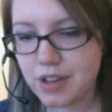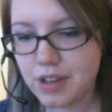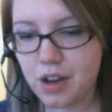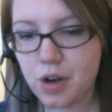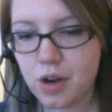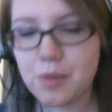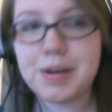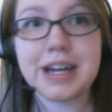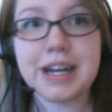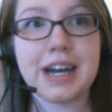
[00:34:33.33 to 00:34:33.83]

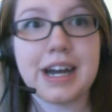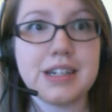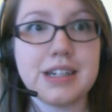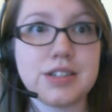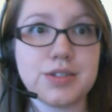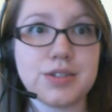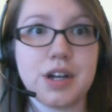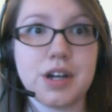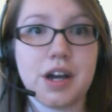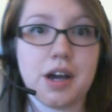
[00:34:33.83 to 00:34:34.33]
Oh my
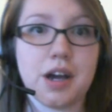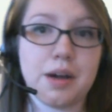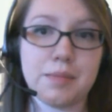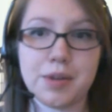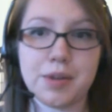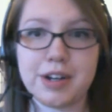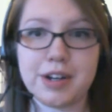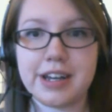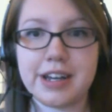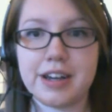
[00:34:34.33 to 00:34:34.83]
gosh, I'm
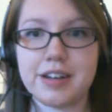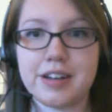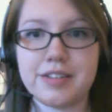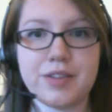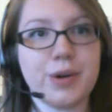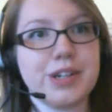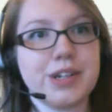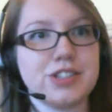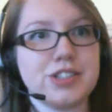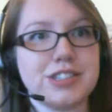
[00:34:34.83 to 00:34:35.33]
running out of
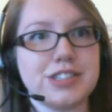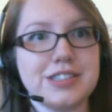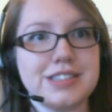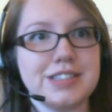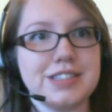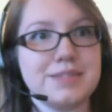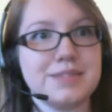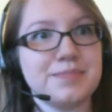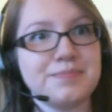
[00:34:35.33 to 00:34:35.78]
questions.